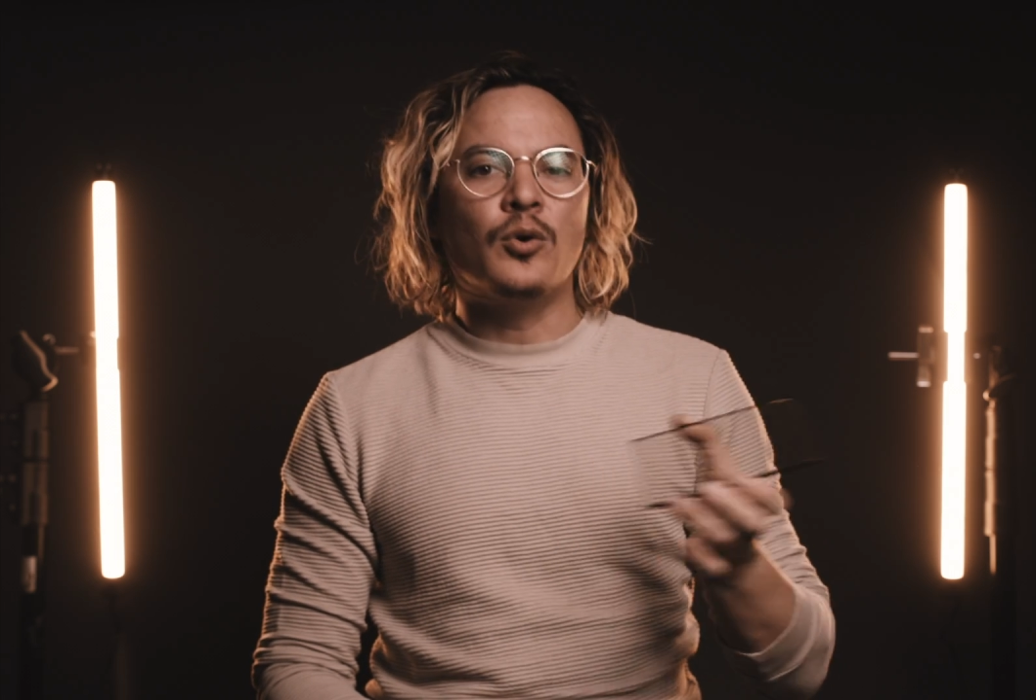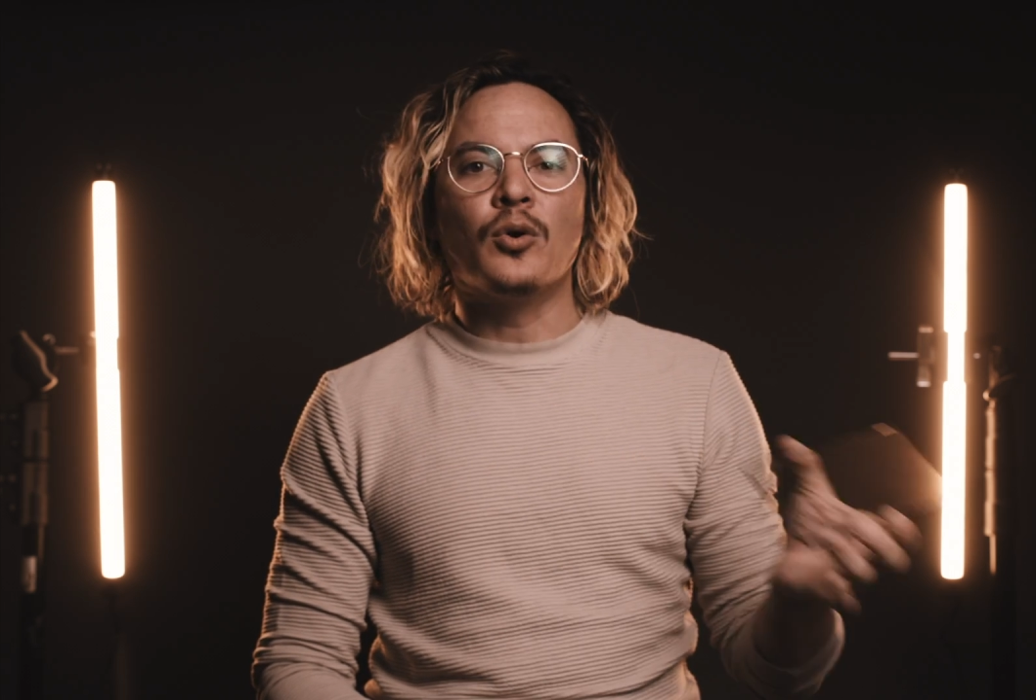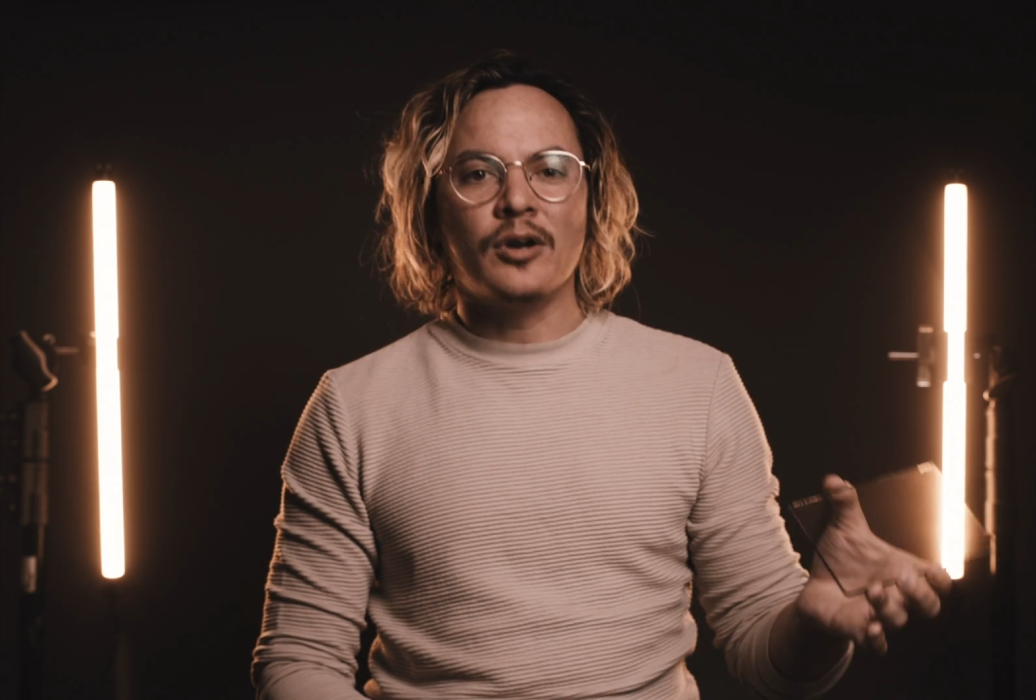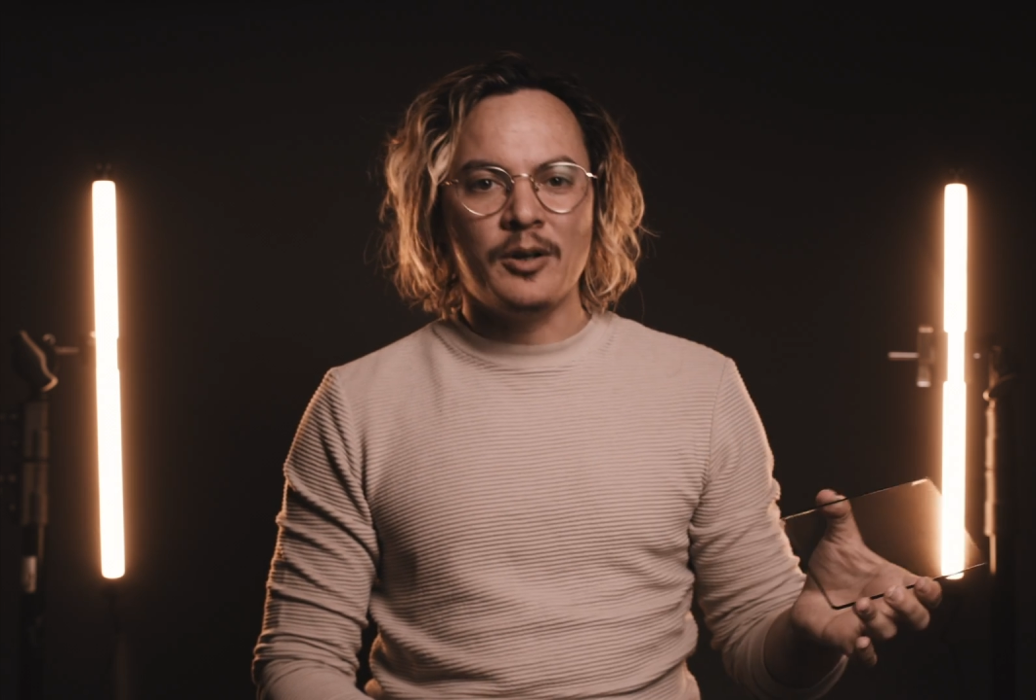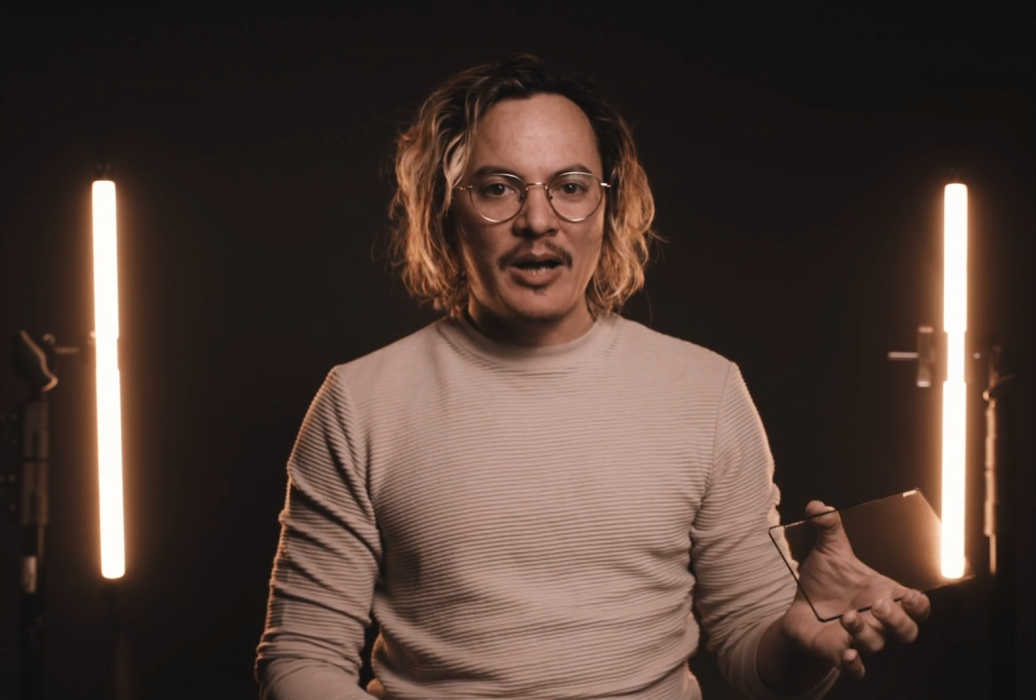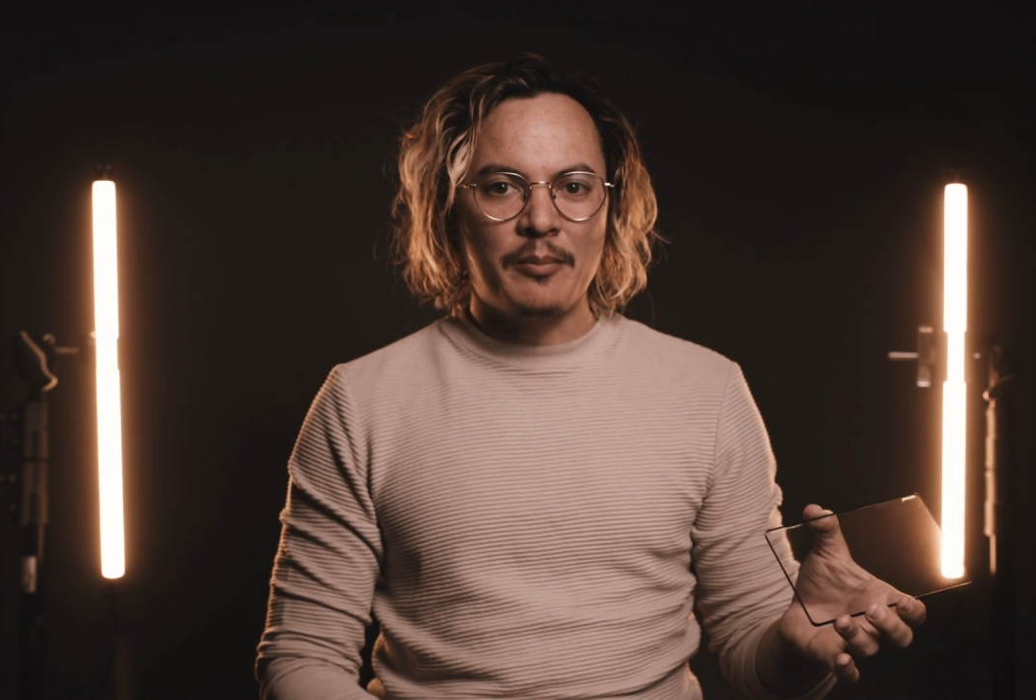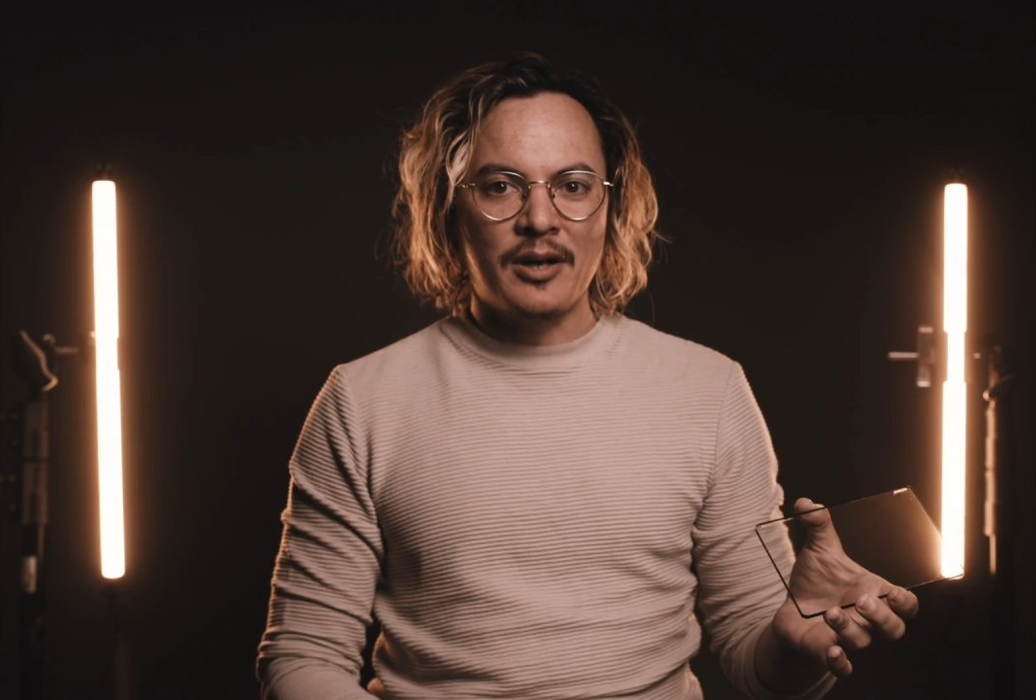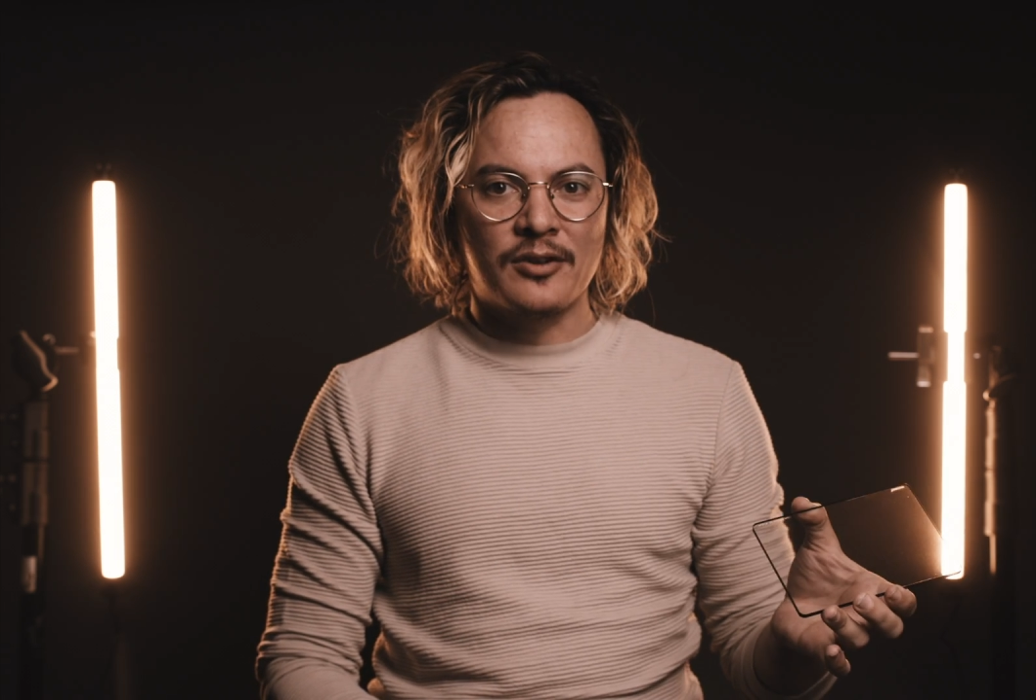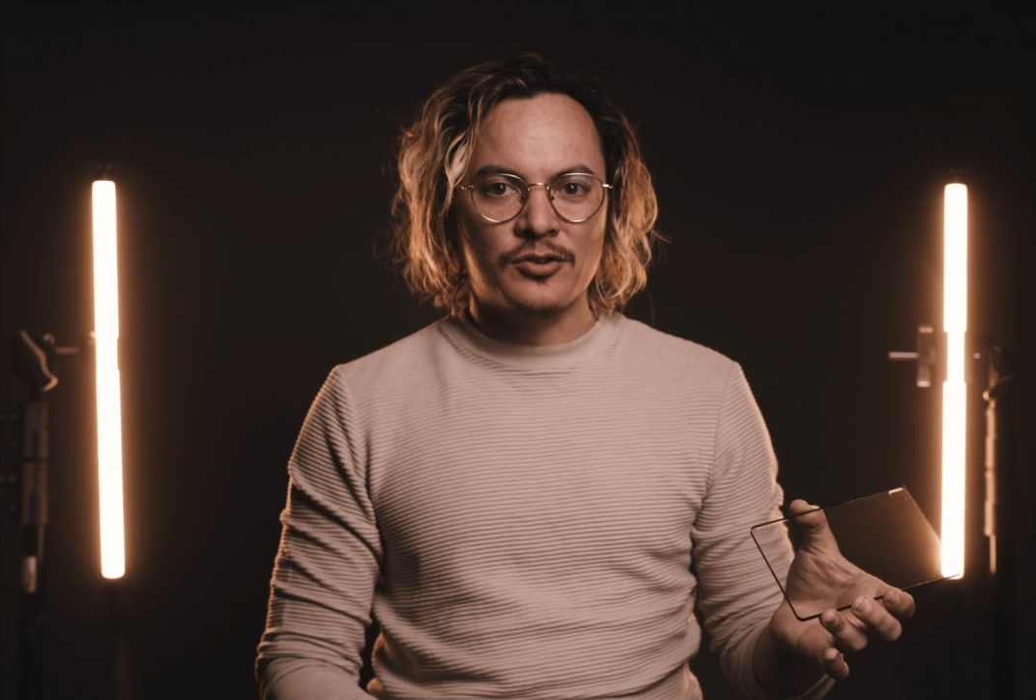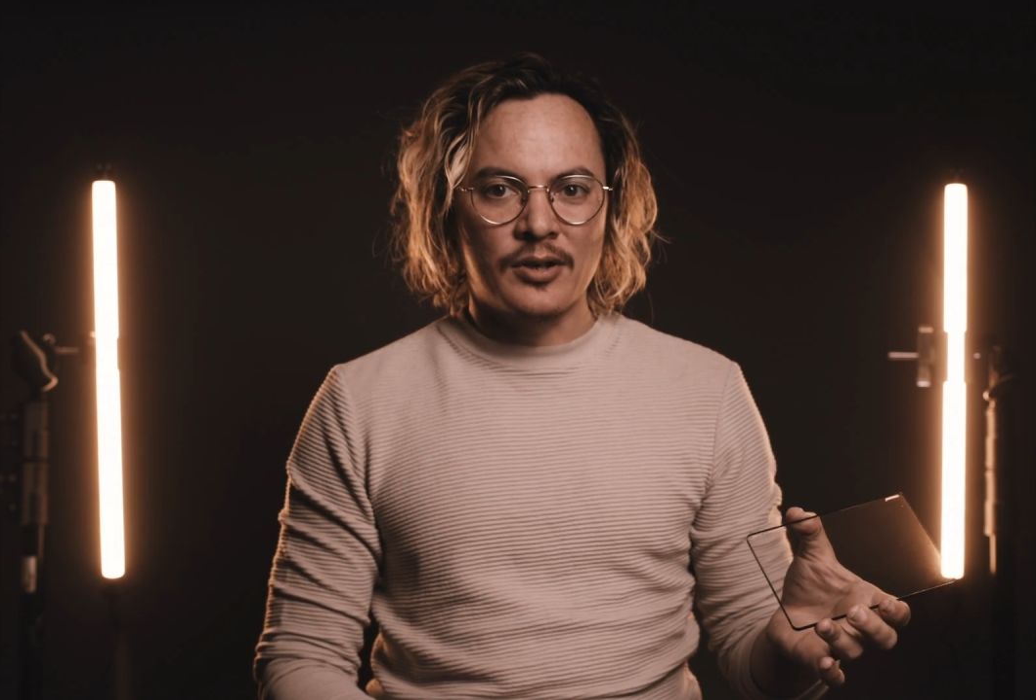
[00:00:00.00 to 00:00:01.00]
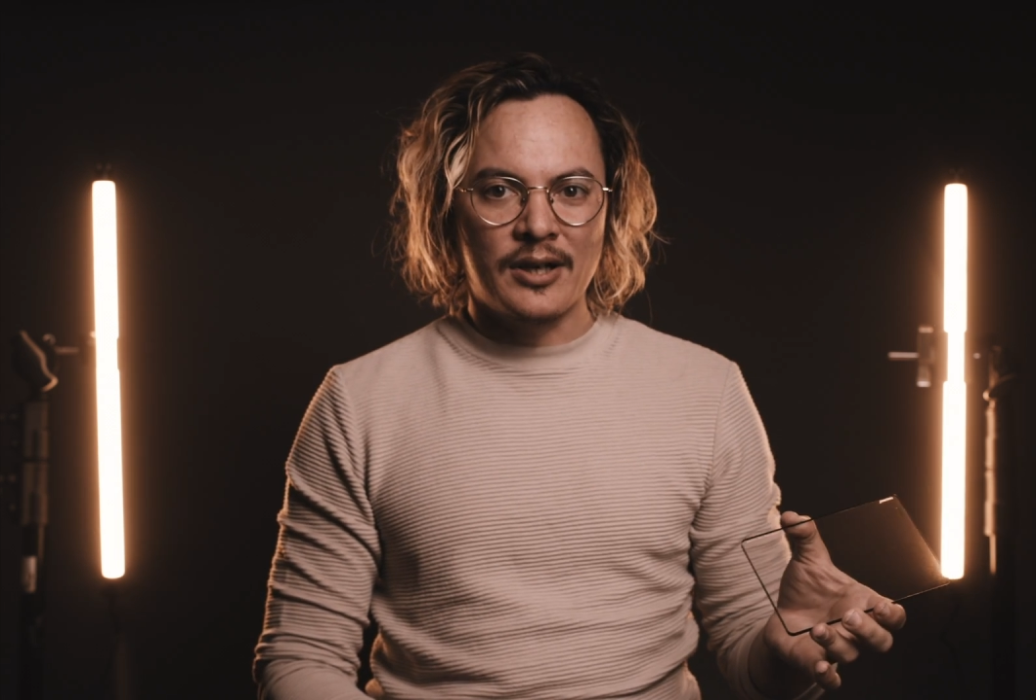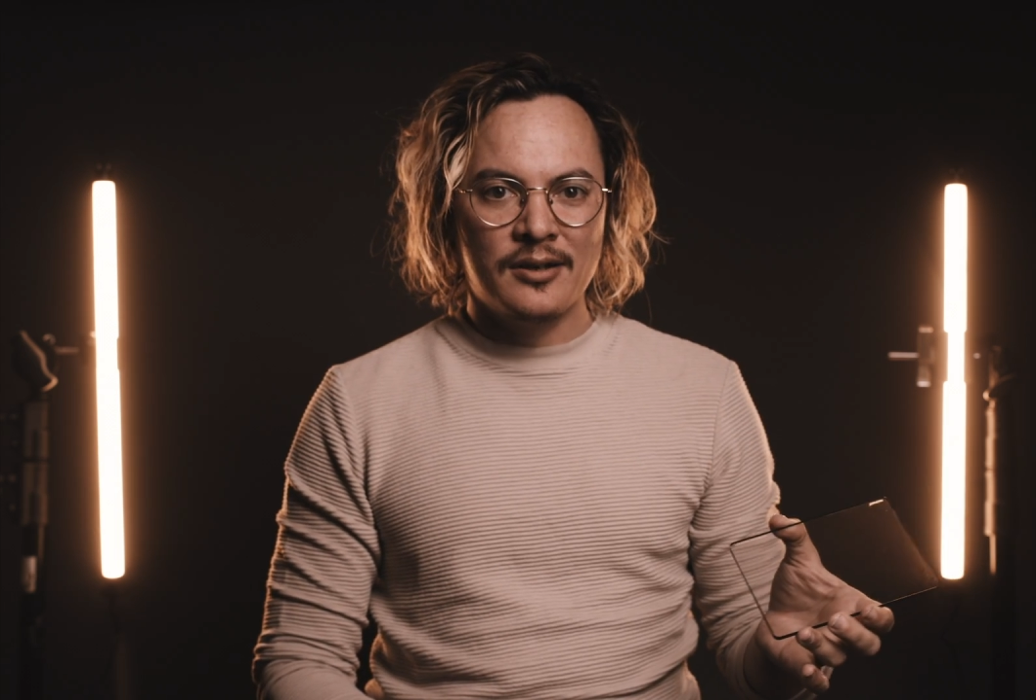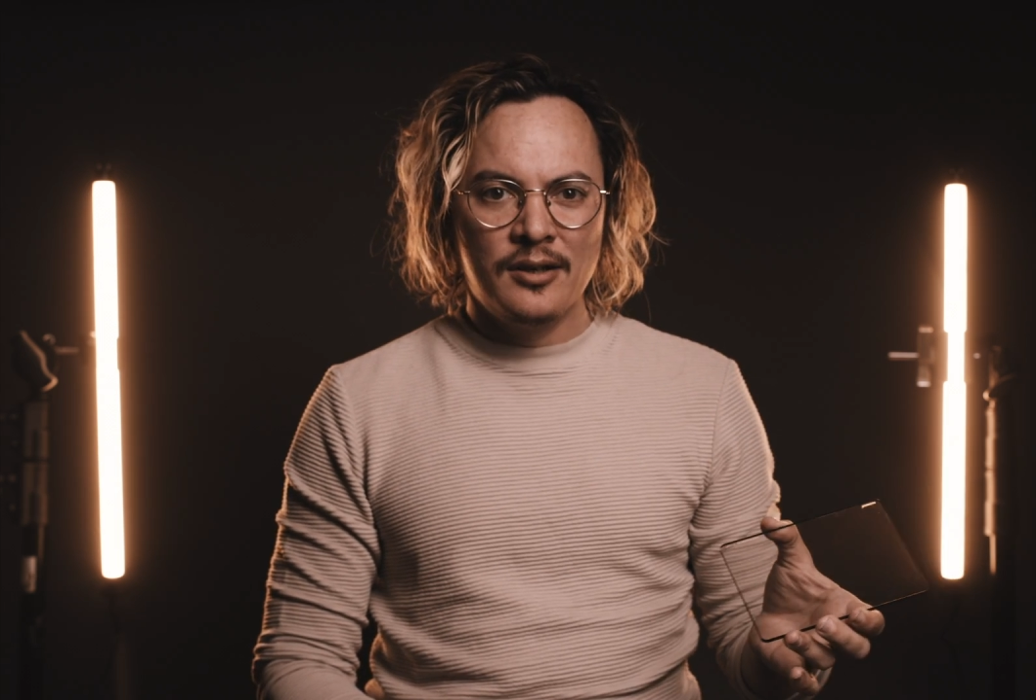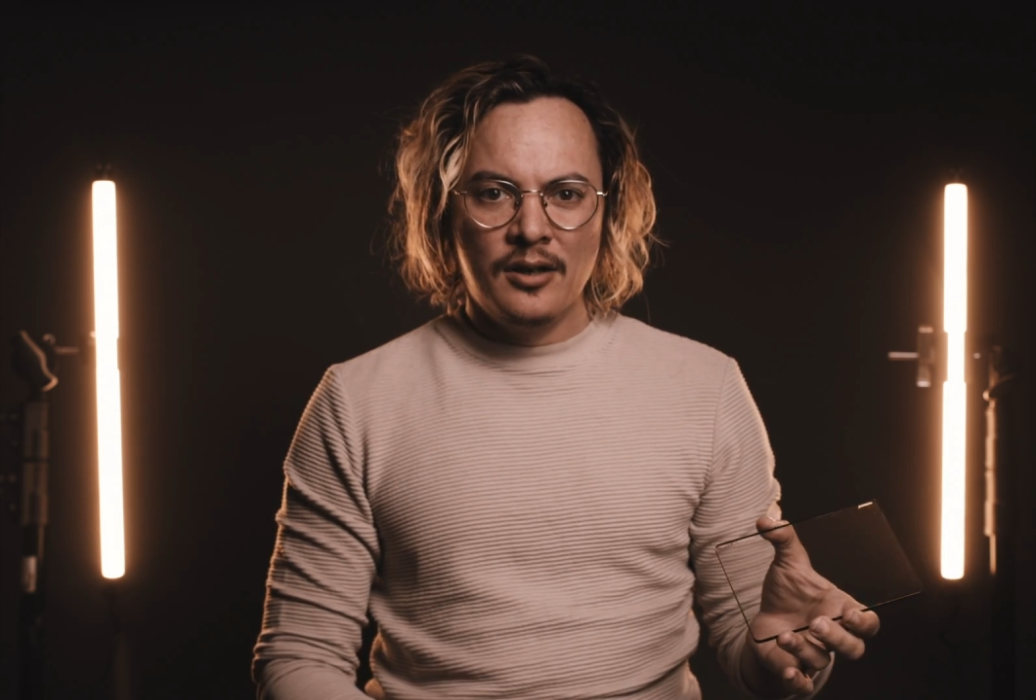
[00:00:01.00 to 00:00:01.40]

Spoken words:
or in a matte box tray.